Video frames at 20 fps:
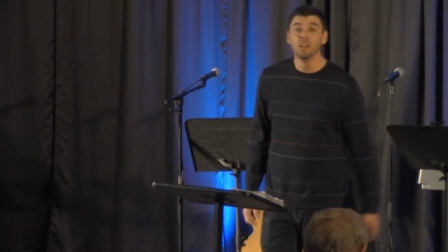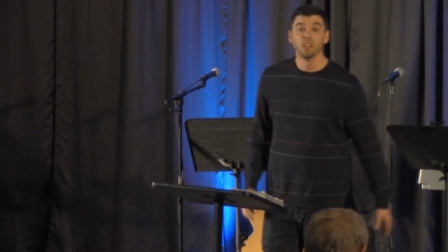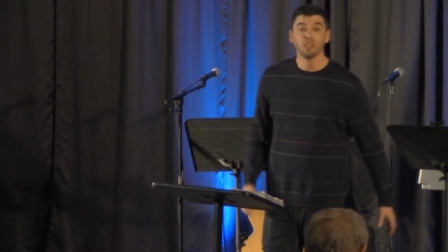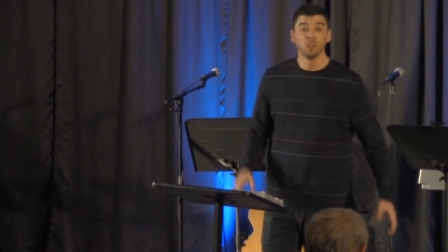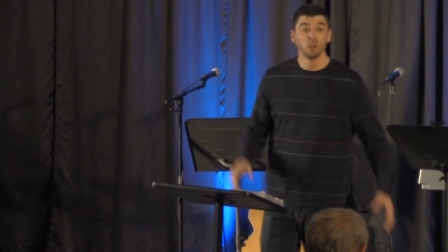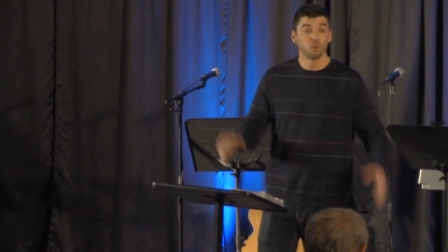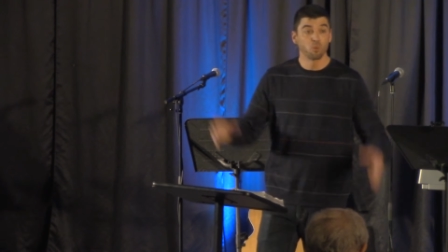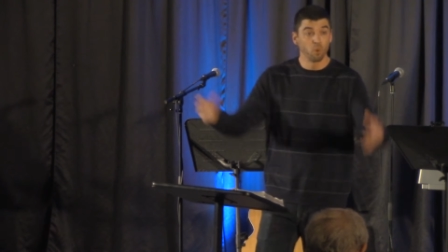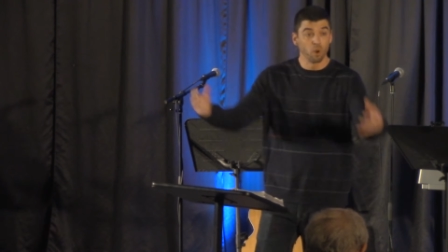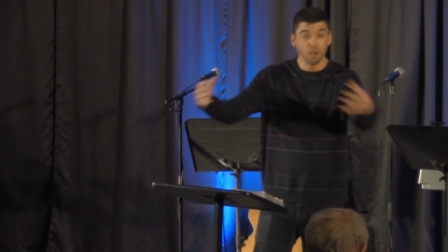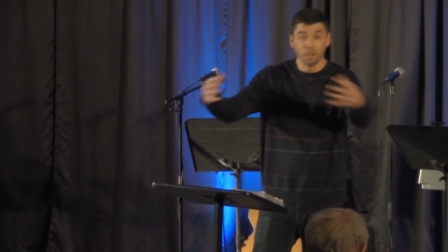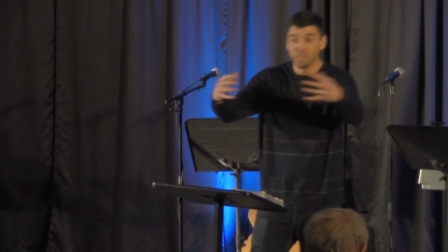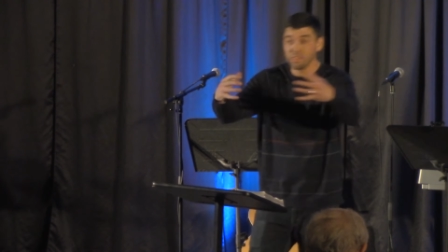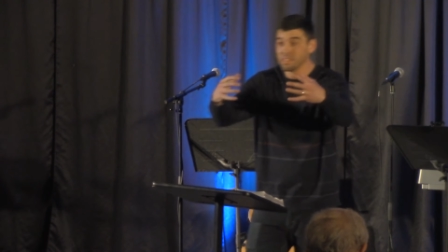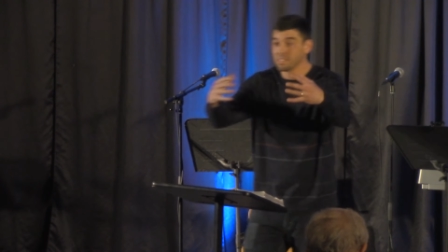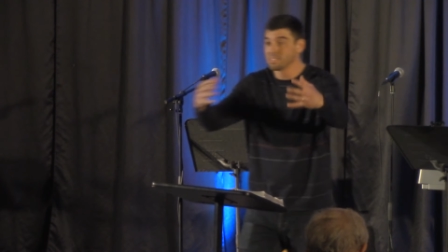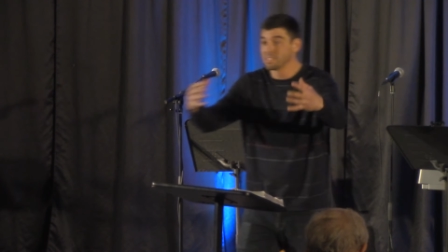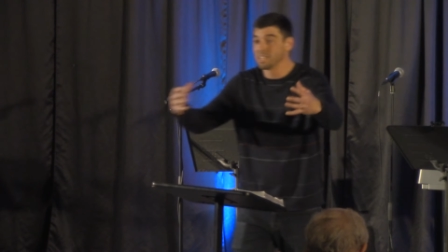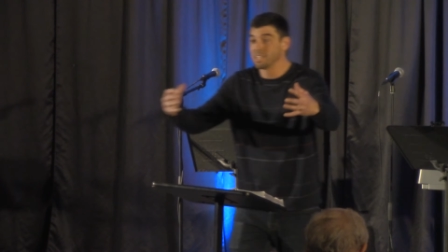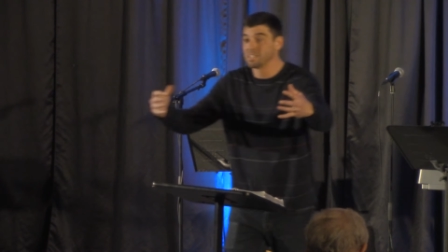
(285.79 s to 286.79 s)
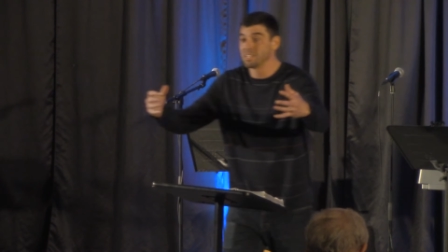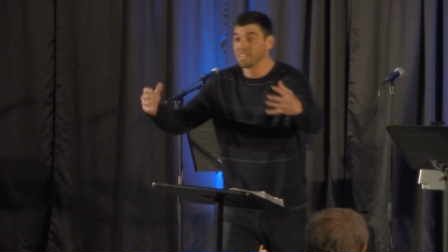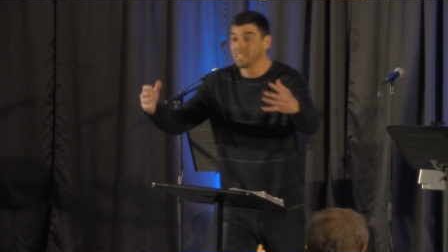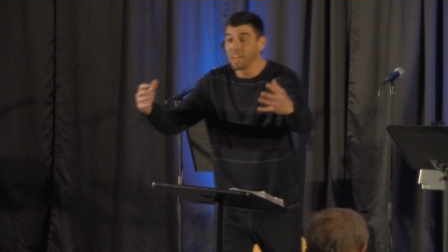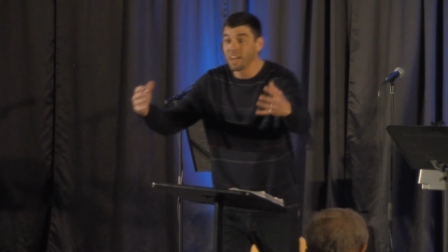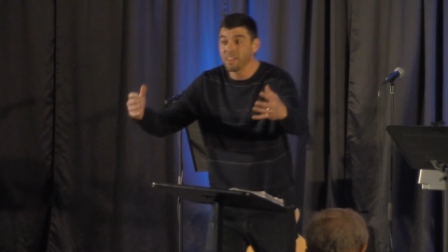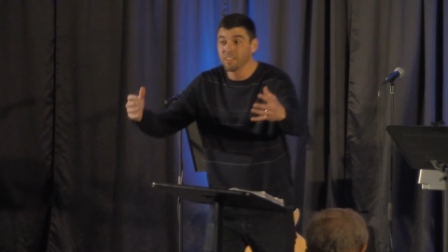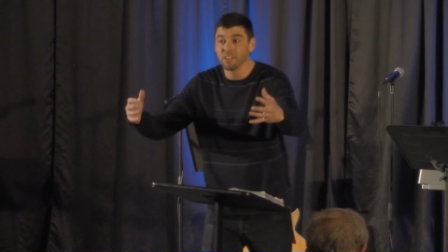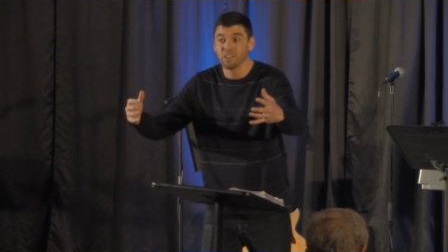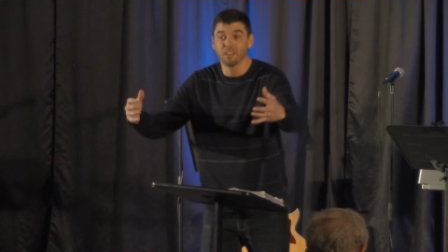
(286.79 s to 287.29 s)
look, we're in this thing
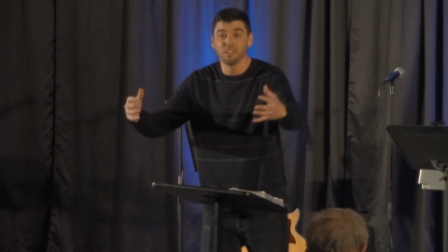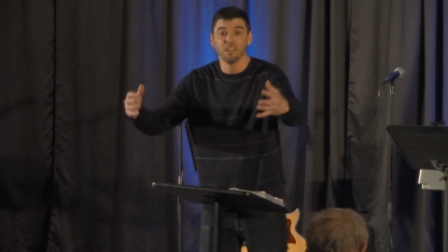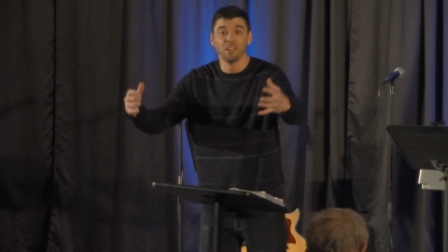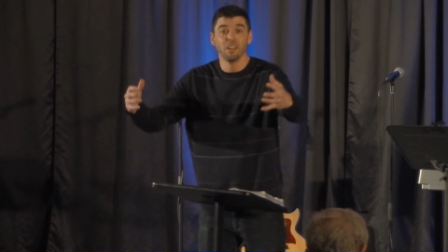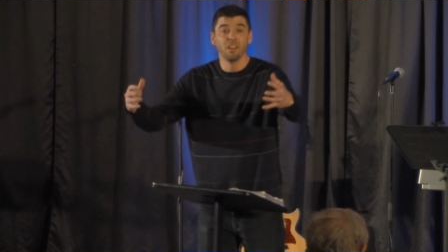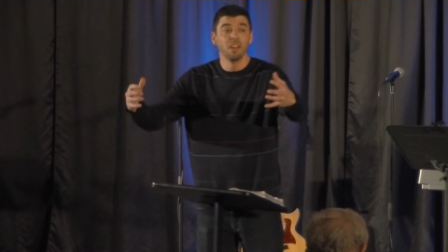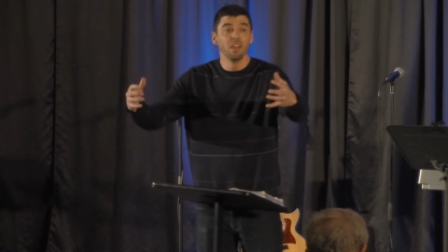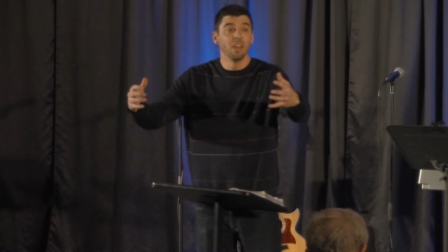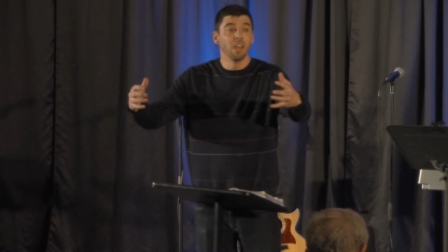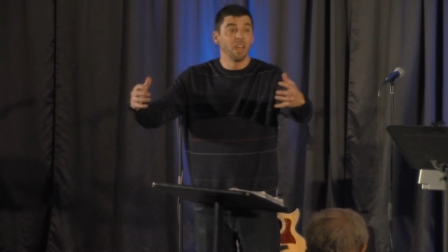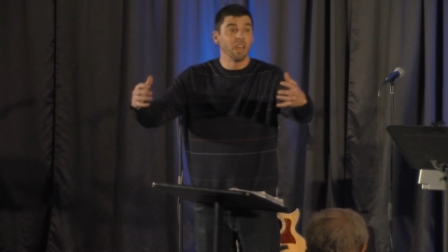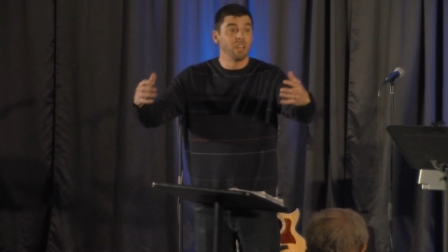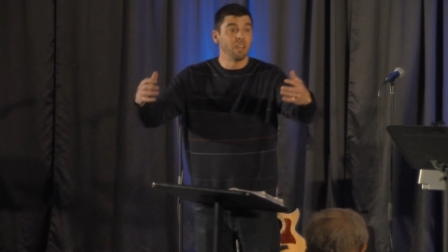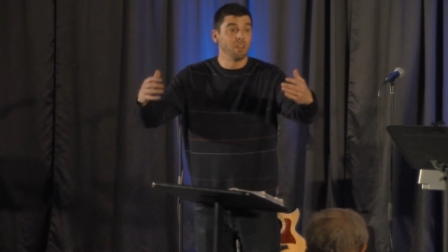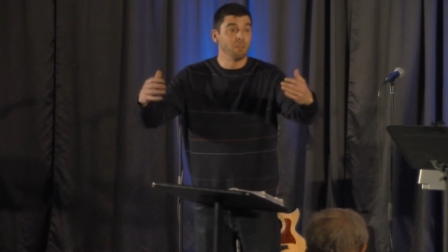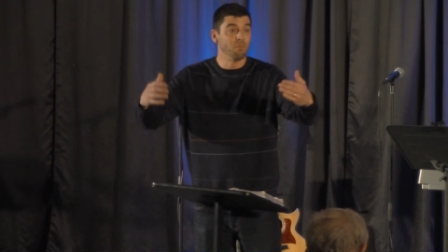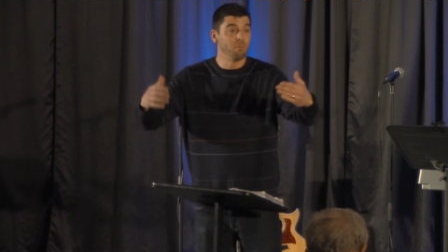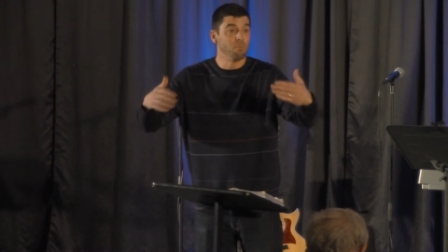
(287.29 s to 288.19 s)
together. And it